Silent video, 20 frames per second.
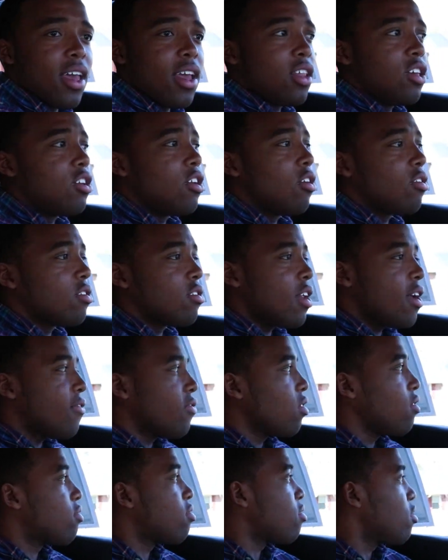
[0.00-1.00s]
and you know, they're
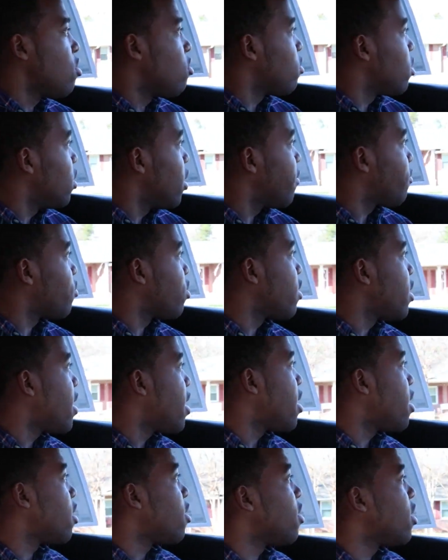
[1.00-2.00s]
definitely still delivering
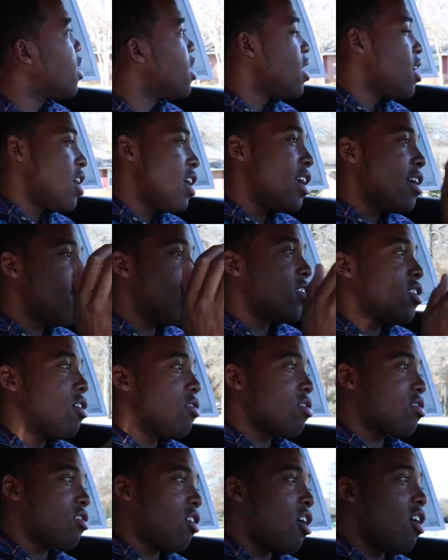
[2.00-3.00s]
here, even
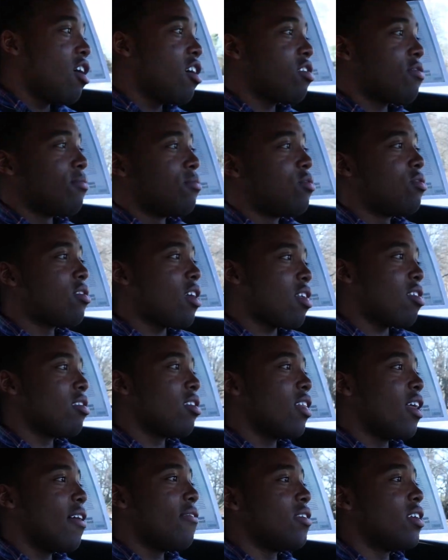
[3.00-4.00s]
though this car is from
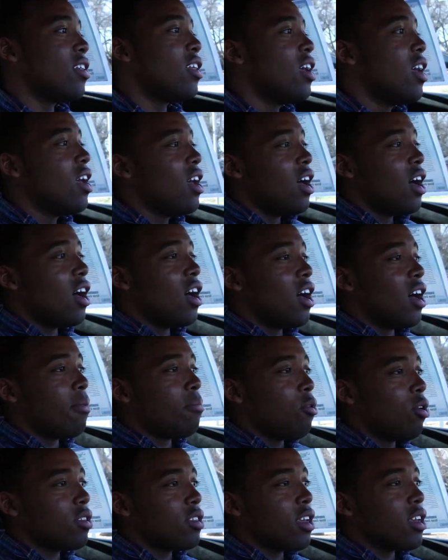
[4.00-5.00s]
2011.
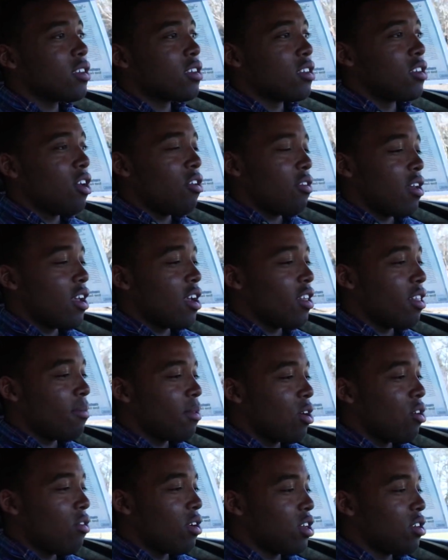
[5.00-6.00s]
More things to note here. Let
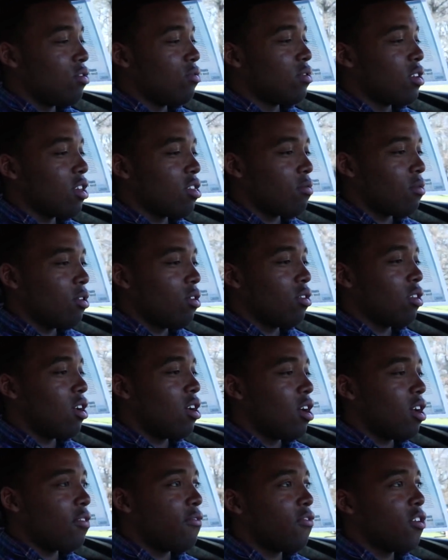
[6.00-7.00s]
me go ahead and do another roll
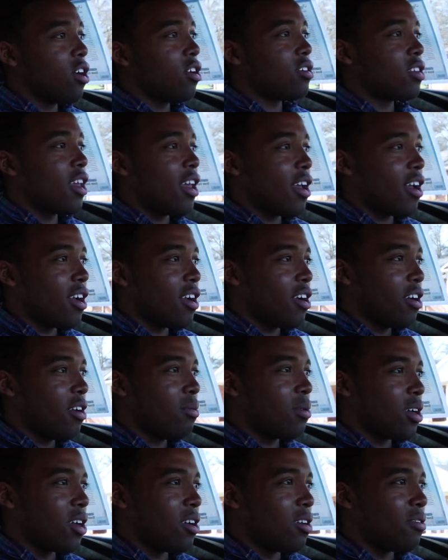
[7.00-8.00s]
on. First gear, here
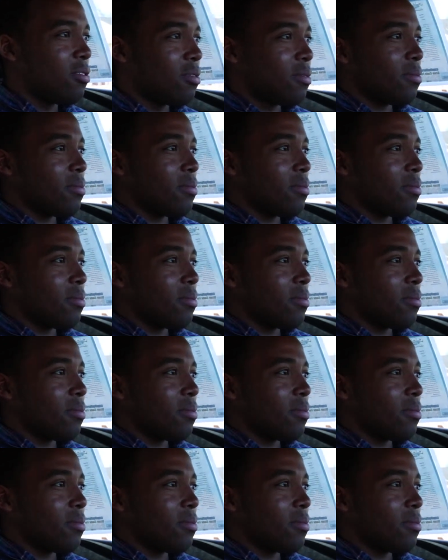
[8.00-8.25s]
we go.